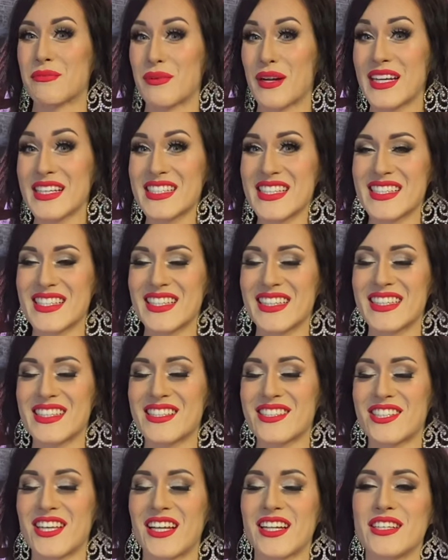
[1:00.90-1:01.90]
prizes in
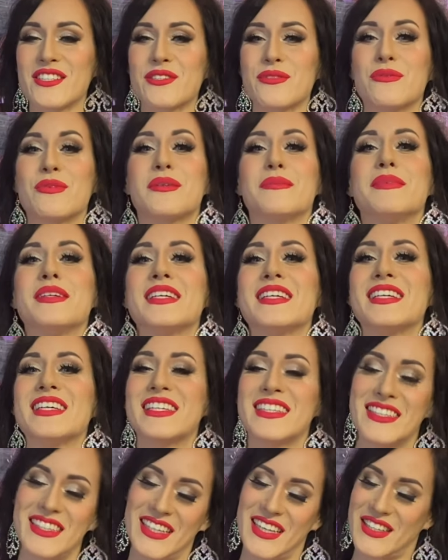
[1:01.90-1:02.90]
this challenge will be
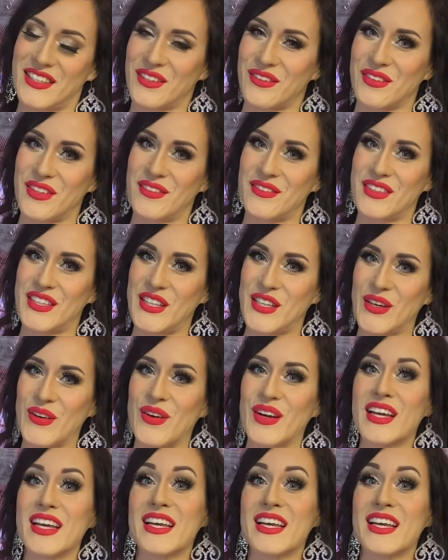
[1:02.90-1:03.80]
in the end of the video.